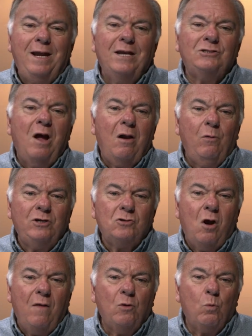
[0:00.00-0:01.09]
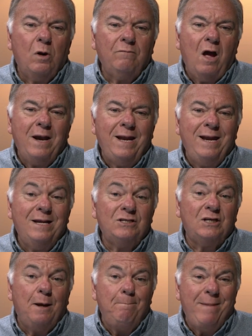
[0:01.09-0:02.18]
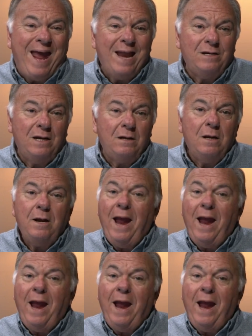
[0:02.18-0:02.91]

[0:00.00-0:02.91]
is not only taught the Word of God, it is commanded.